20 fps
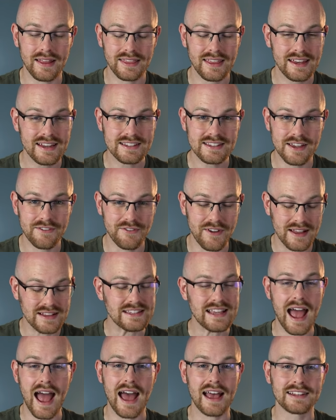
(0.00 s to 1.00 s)
I think it is a
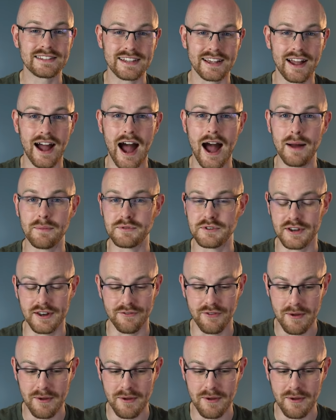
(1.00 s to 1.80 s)
fantastic option.